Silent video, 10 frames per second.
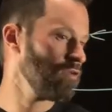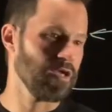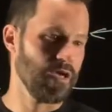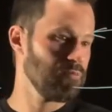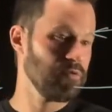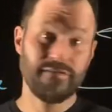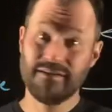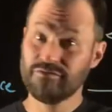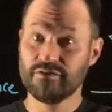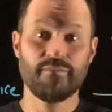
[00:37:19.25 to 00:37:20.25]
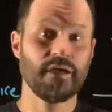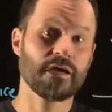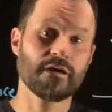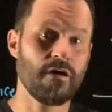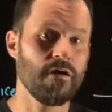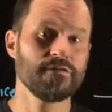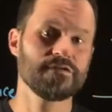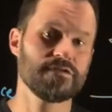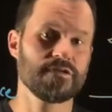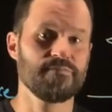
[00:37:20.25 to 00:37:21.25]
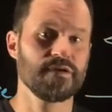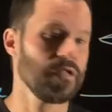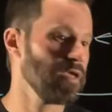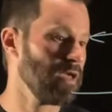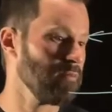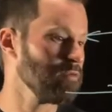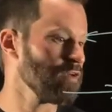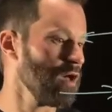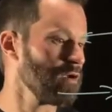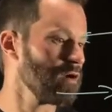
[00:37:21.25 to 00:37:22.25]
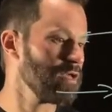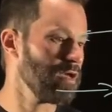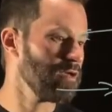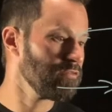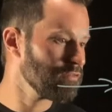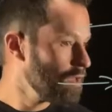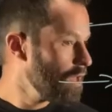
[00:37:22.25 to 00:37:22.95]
again, potentially making calls to something like Amazon RDS.